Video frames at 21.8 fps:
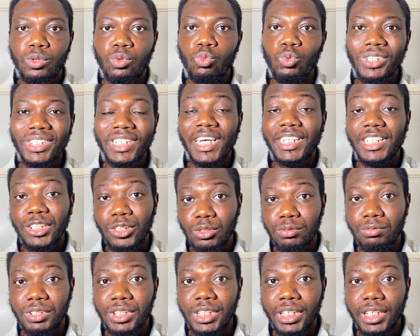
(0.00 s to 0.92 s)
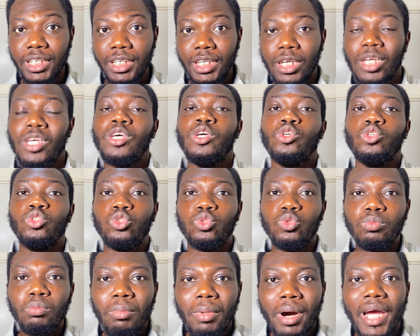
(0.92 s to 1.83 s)
which at the end of the day,
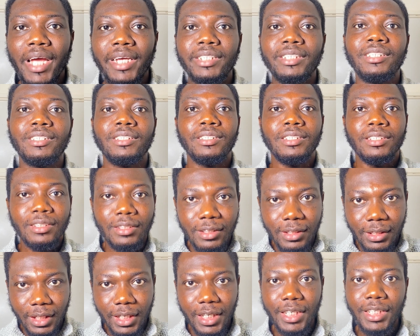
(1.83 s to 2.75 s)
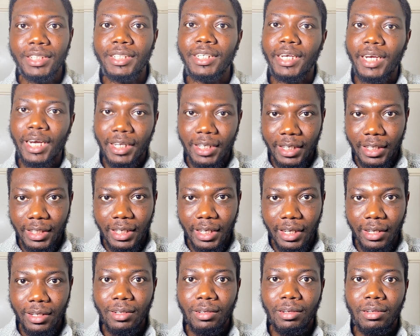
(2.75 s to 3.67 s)
you might stay in
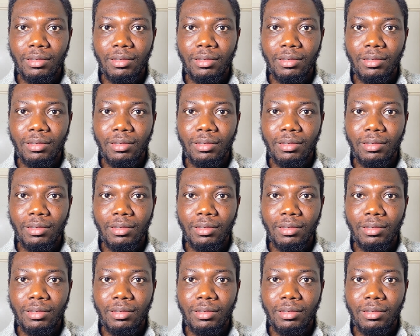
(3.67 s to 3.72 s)
Canada.